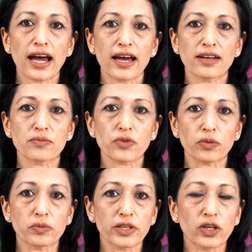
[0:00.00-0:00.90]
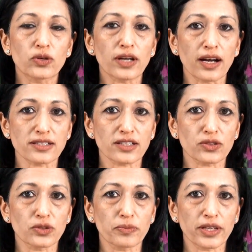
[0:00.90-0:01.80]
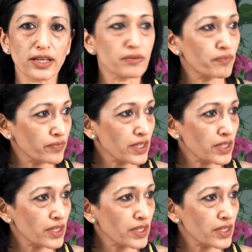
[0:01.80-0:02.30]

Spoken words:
And probably a good asana could be